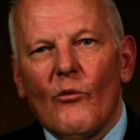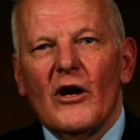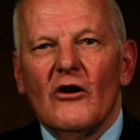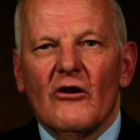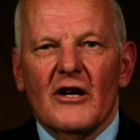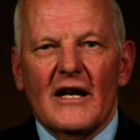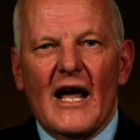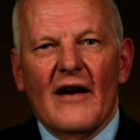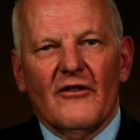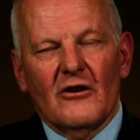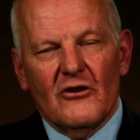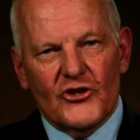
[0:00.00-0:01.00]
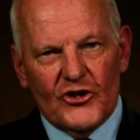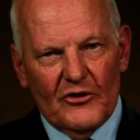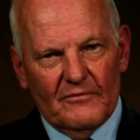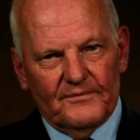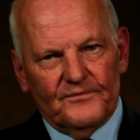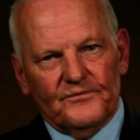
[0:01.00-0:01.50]
we look at
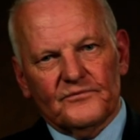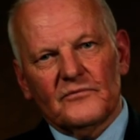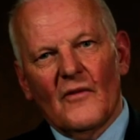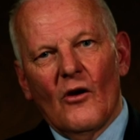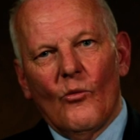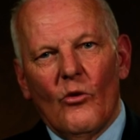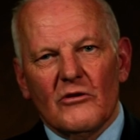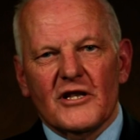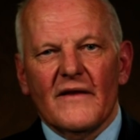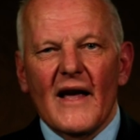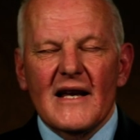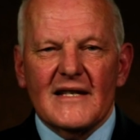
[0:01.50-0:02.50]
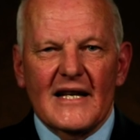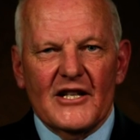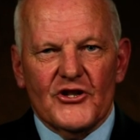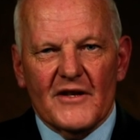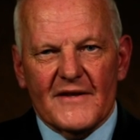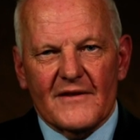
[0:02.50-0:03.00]
evolution. What do they
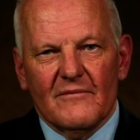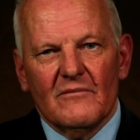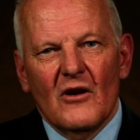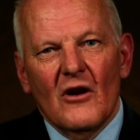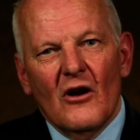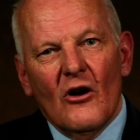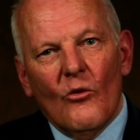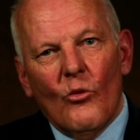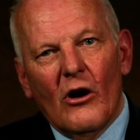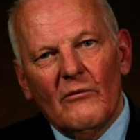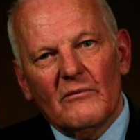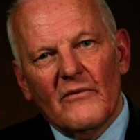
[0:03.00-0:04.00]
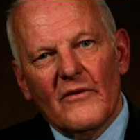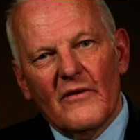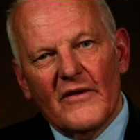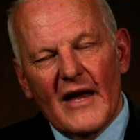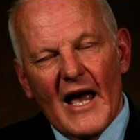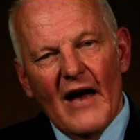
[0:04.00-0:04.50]
teach us? Well,
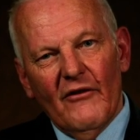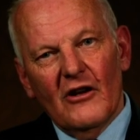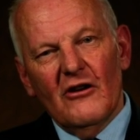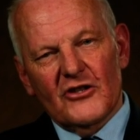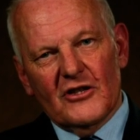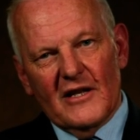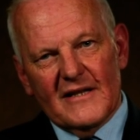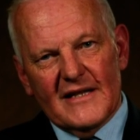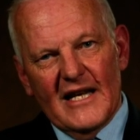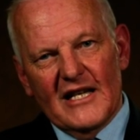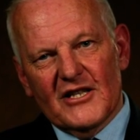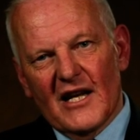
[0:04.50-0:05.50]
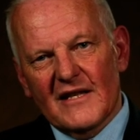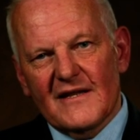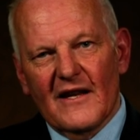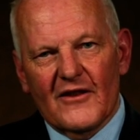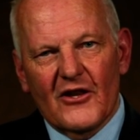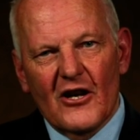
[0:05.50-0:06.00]
the evolutionists teach us that